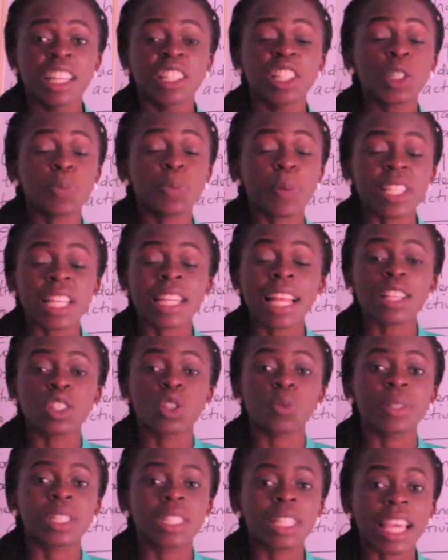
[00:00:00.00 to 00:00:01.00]
This patient has
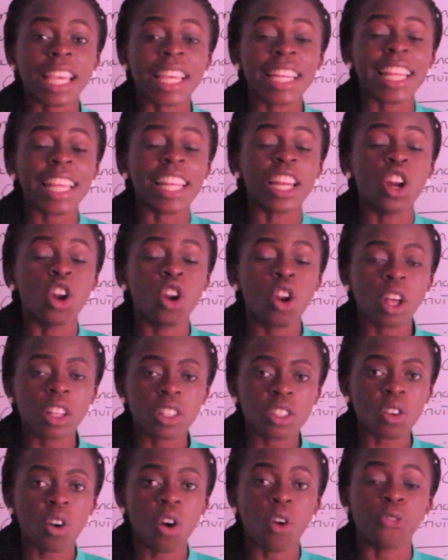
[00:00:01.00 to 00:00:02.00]
to be taking a
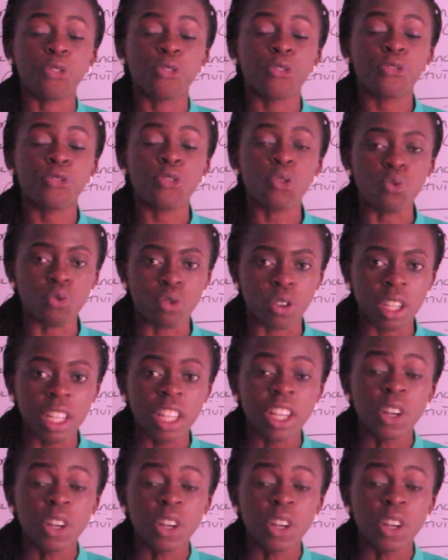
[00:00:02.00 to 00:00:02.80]
lot of food,